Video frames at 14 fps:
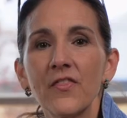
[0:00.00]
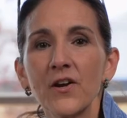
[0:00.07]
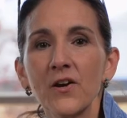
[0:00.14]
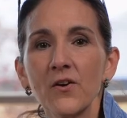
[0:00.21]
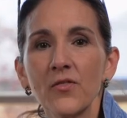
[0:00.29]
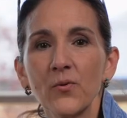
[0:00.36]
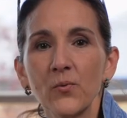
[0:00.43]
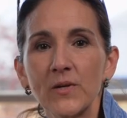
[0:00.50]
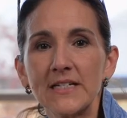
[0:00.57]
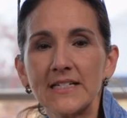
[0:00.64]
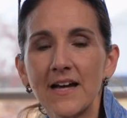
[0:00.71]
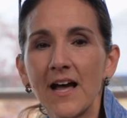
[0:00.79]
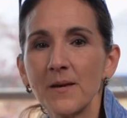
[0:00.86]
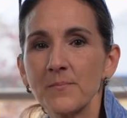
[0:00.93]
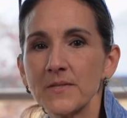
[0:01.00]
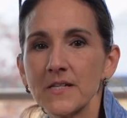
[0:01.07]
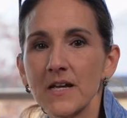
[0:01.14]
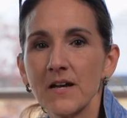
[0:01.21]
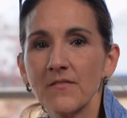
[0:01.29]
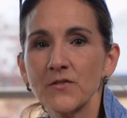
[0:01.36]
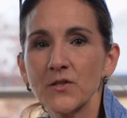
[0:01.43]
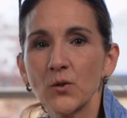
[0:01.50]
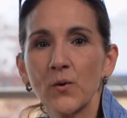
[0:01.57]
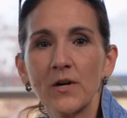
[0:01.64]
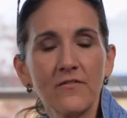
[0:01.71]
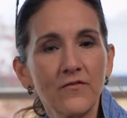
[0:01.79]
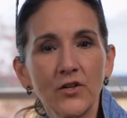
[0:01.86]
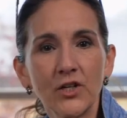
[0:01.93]
There are three types of
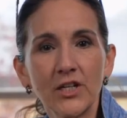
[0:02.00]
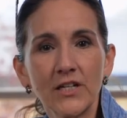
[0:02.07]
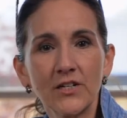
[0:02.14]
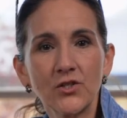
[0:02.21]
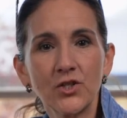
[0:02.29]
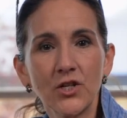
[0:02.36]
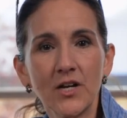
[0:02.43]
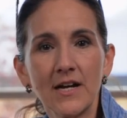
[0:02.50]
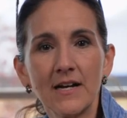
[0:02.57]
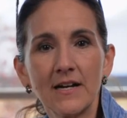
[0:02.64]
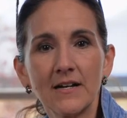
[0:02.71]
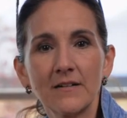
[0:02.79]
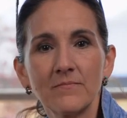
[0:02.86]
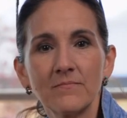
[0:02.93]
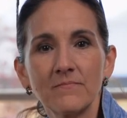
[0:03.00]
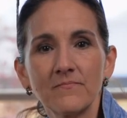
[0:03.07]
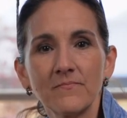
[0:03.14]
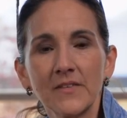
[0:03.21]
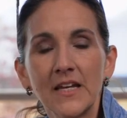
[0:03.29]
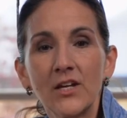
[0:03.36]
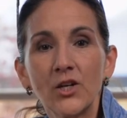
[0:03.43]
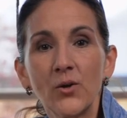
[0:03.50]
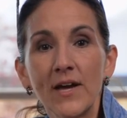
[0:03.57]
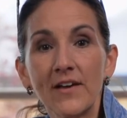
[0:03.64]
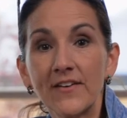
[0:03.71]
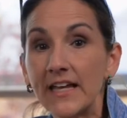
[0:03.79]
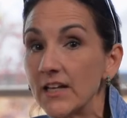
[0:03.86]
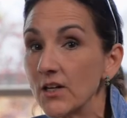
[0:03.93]
square footage. You
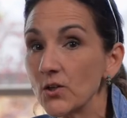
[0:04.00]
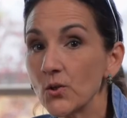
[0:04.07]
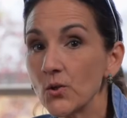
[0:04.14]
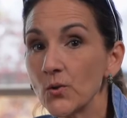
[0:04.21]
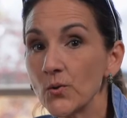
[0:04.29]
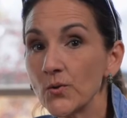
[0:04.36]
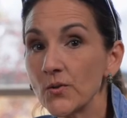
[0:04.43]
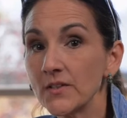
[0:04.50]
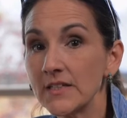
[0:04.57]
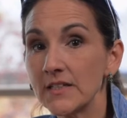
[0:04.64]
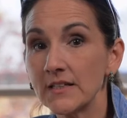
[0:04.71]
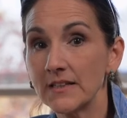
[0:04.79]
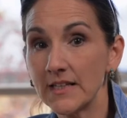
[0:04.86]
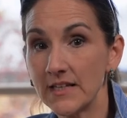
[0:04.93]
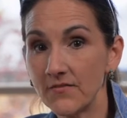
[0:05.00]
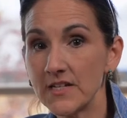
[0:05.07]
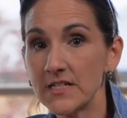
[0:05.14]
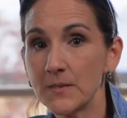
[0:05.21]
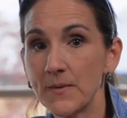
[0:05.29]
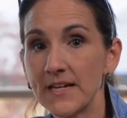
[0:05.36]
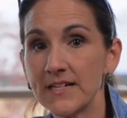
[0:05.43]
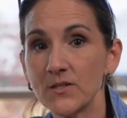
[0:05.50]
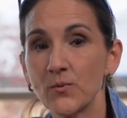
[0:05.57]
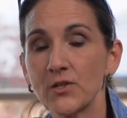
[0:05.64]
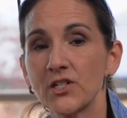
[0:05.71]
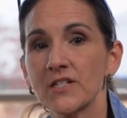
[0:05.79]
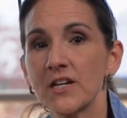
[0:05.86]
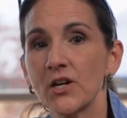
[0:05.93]
have heated and cooled living space,
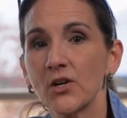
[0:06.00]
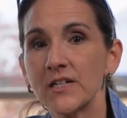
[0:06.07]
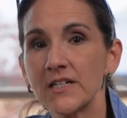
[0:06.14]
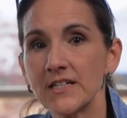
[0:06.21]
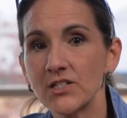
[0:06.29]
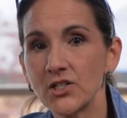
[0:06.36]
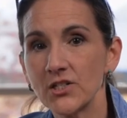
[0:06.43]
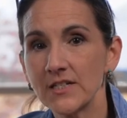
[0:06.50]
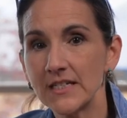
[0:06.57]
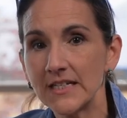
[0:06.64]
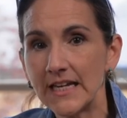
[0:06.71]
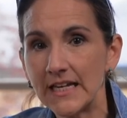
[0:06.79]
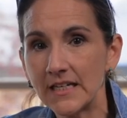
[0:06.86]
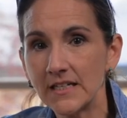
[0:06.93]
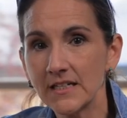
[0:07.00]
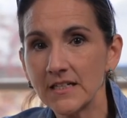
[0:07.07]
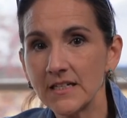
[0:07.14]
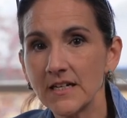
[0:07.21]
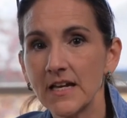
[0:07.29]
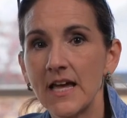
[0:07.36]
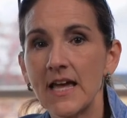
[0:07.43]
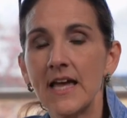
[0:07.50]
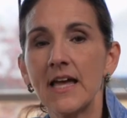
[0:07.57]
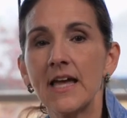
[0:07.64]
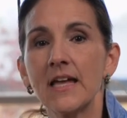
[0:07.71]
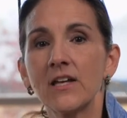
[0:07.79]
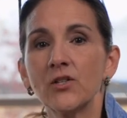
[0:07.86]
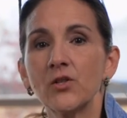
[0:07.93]
which is air conditioned and heated,
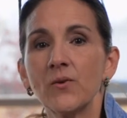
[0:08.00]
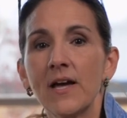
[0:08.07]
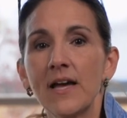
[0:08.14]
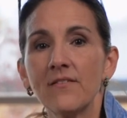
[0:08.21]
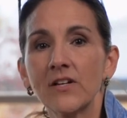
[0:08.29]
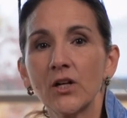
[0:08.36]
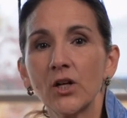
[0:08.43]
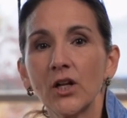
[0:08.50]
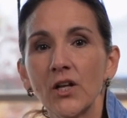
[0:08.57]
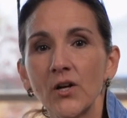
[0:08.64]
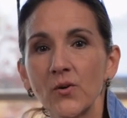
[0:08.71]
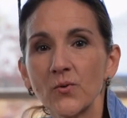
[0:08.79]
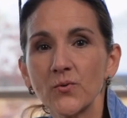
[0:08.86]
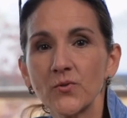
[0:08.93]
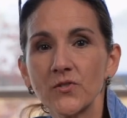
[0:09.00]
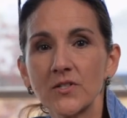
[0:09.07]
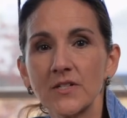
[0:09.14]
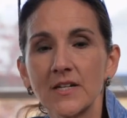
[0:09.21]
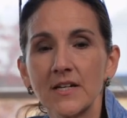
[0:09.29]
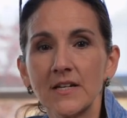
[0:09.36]
and you have enclosed